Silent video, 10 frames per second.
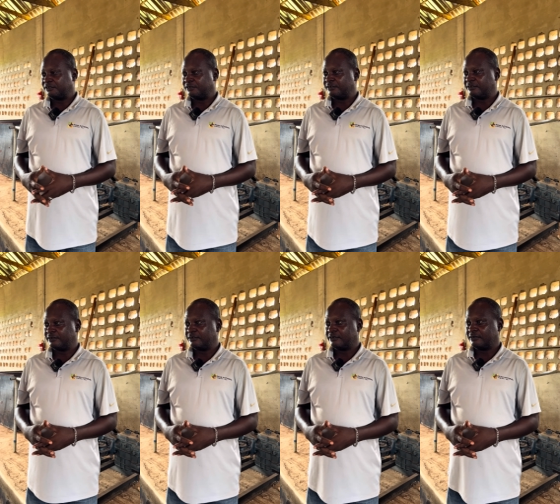
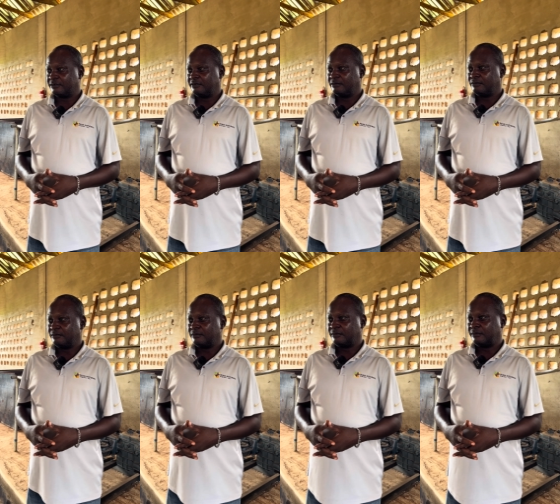Yes, yes,
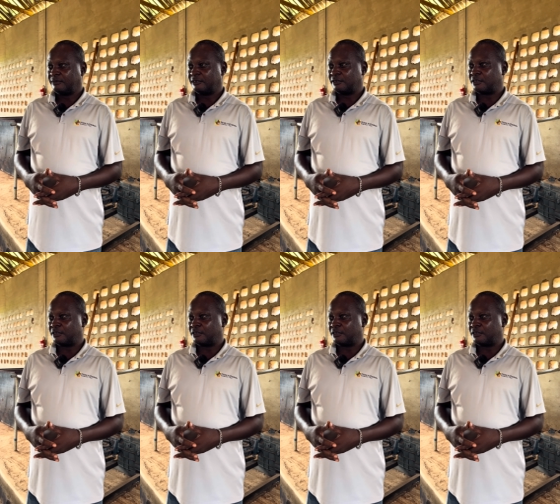yes, yes, yes.